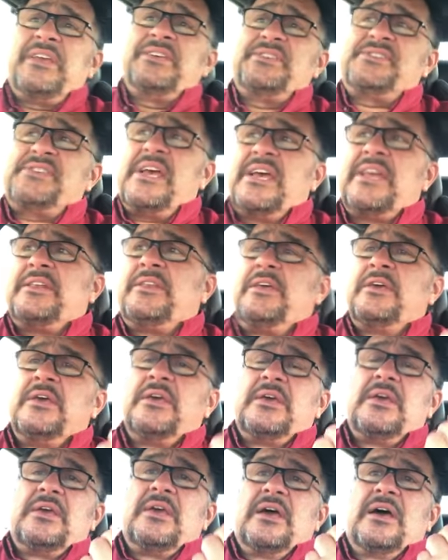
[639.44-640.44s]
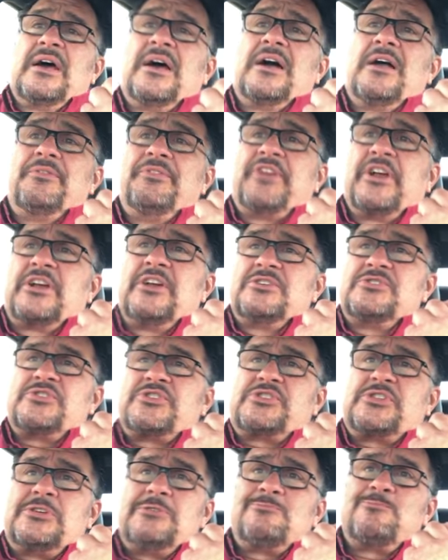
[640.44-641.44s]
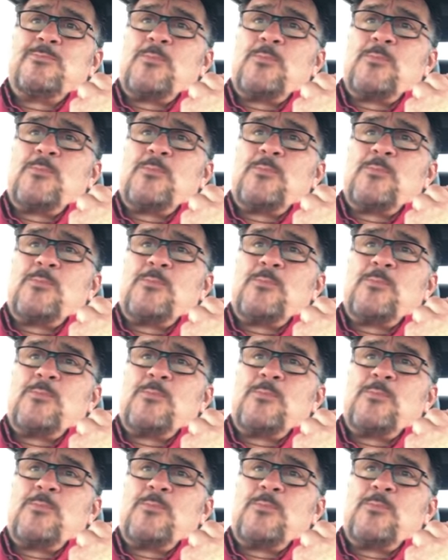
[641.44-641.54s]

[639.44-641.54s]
said, there's